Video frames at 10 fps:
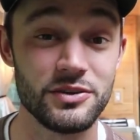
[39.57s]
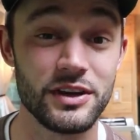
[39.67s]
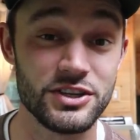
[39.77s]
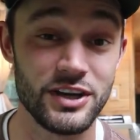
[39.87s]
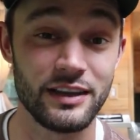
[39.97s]

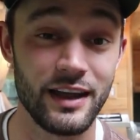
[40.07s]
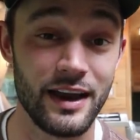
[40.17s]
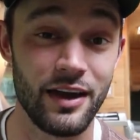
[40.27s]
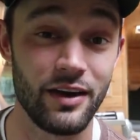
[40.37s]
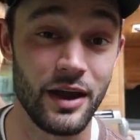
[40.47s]
You can check
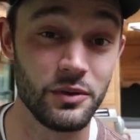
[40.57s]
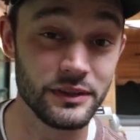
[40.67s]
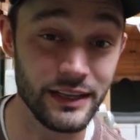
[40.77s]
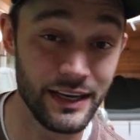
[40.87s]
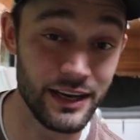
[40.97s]
that out. I
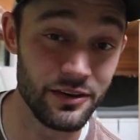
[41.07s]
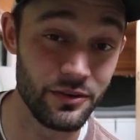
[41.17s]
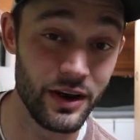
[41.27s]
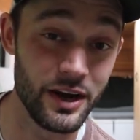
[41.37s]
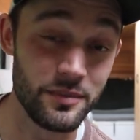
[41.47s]
will link it
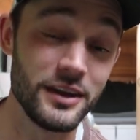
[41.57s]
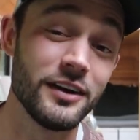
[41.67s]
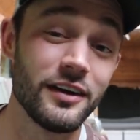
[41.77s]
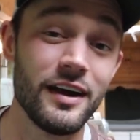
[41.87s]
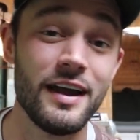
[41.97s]
right up
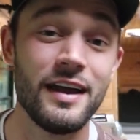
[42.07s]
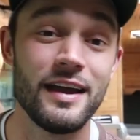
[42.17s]
here.